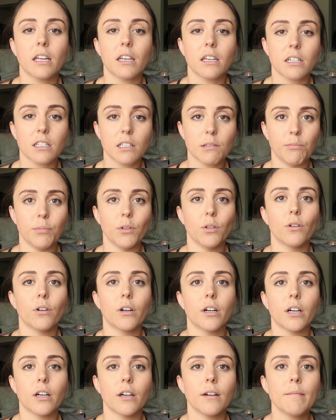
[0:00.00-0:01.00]
I could
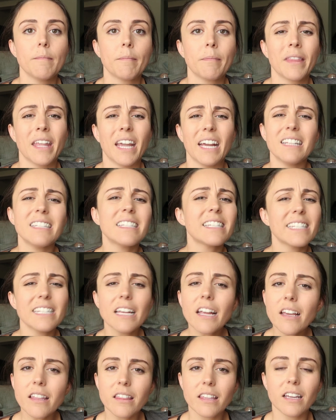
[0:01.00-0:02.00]
explore and
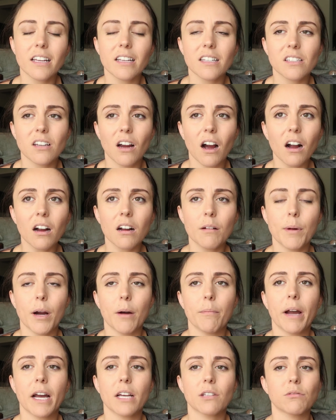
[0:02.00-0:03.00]
say things, talk
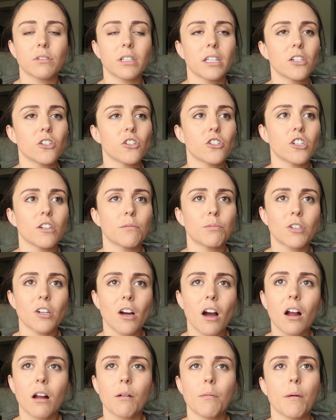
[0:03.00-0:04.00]
about past relationships,
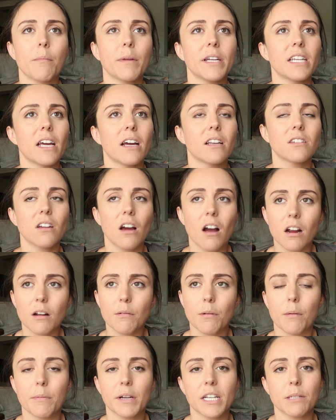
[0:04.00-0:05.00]
talk about my dad, talk
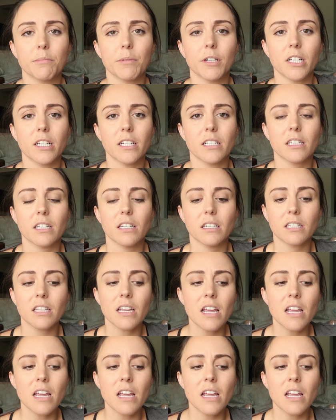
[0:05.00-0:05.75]
about my experiences,